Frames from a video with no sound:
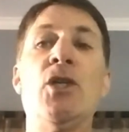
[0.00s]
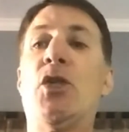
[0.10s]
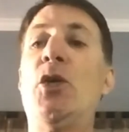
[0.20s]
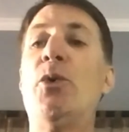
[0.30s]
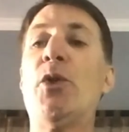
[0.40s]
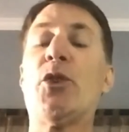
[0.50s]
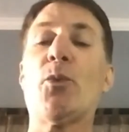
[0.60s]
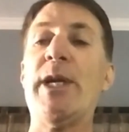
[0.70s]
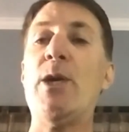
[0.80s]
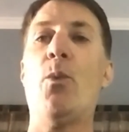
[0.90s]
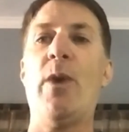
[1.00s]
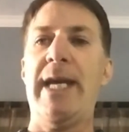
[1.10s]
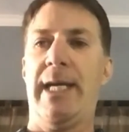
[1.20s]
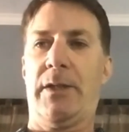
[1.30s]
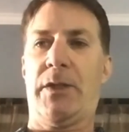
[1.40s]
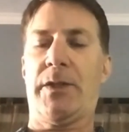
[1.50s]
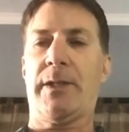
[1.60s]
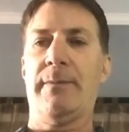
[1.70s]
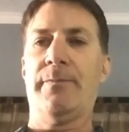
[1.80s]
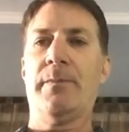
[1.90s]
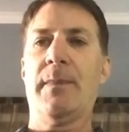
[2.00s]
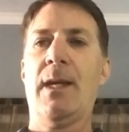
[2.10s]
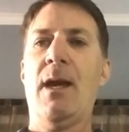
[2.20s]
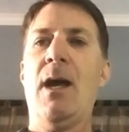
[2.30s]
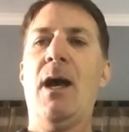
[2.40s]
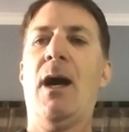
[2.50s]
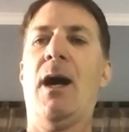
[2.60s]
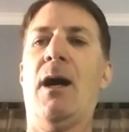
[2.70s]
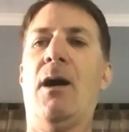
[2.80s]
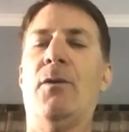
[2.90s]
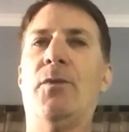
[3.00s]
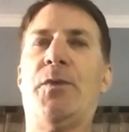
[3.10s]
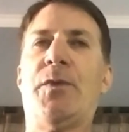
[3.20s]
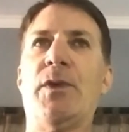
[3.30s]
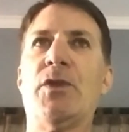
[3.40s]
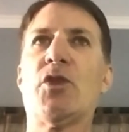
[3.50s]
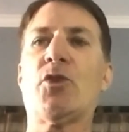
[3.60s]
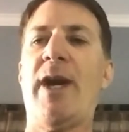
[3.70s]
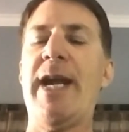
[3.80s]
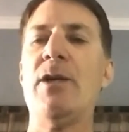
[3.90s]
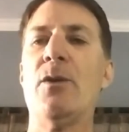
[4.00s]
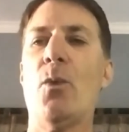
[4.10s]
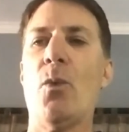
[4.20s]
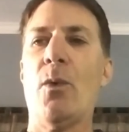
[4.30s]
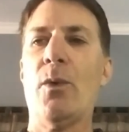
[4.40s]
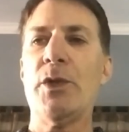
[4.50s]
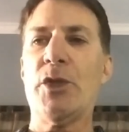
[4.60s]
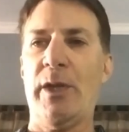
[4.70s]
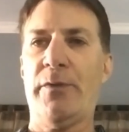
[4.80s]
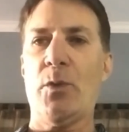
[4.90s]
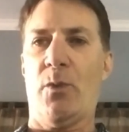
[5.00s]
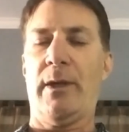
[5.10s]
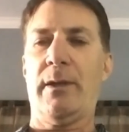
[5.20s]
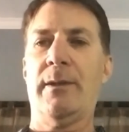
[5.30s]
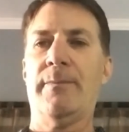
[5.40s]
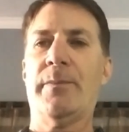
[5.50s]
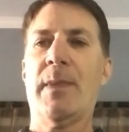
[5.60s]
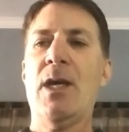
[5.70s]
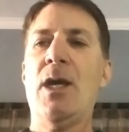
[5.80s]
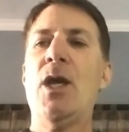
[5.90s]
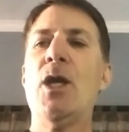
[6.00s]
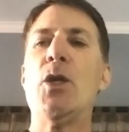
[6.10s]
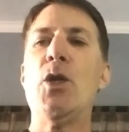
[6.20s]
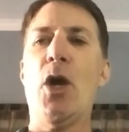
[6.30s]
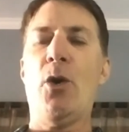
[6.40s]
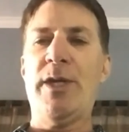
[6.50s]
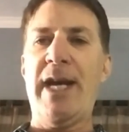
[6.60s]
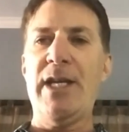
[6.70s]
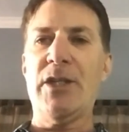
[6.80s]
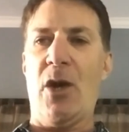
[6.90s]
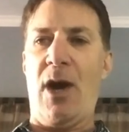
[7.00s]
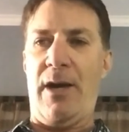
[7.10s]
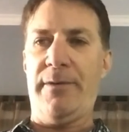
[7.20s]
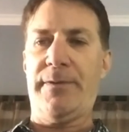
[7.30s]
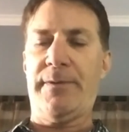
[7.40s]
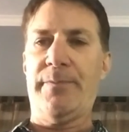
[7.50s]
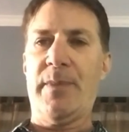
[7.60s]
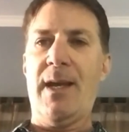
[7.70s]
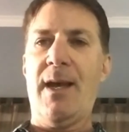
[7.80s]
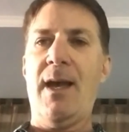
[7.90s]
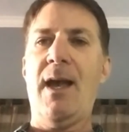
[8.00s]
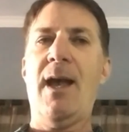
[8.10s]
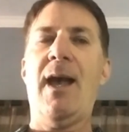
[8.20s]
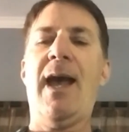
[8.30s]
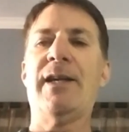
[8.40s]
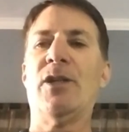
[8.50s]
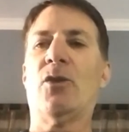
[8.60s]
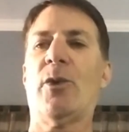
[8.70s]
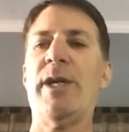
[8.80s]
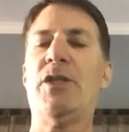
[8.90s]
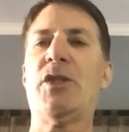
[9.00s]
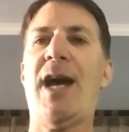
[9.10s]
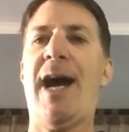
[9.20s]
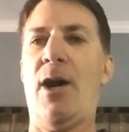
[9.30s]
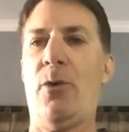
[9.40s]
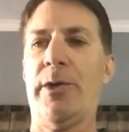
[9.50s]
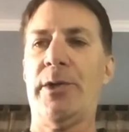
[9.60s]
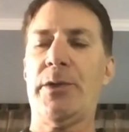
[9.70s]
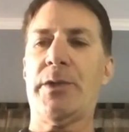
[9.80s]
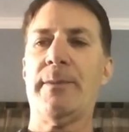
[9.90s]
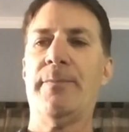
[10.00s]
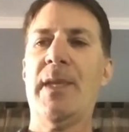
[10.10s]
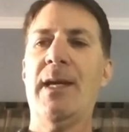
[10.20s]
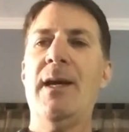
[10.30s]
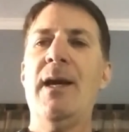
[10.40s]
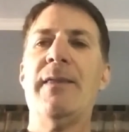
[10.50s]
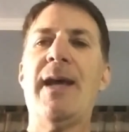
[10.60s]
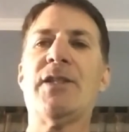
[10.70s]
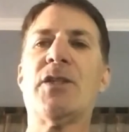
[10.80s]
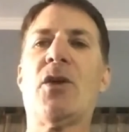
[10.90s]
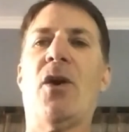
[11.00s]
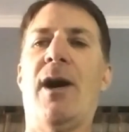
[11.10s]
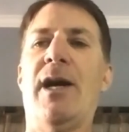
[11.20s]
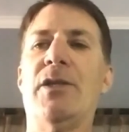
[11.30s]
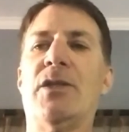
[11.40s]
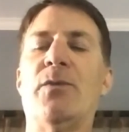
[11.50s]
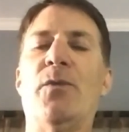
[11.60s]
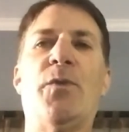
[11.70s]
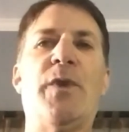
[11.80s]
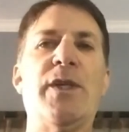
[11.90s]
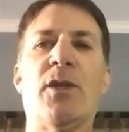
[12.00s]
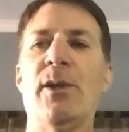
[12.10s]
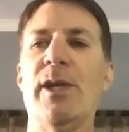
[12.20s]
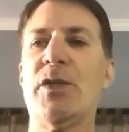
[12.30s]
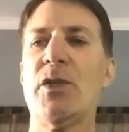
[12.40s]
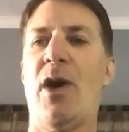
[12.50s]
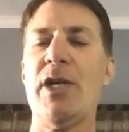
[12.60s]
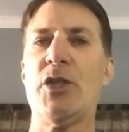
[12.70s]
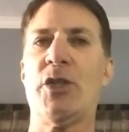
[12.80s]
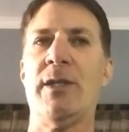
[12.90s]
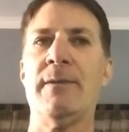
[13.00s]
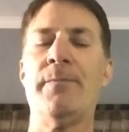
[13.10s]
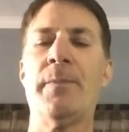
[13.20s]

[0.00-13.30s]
2 to 3 weeks of straight shift work, no days off, and increased hours. That's caused physical exhaustion,